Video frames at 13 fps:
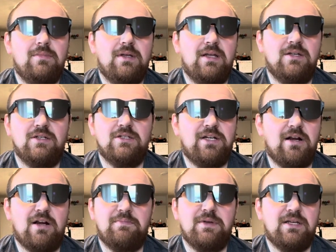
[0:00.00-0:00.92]
and just
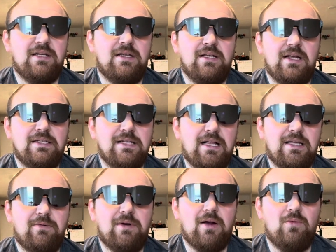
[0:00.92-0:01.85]
cherry picking exactly
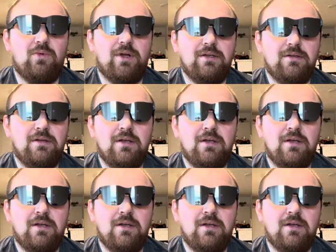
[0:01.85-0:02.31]
what I want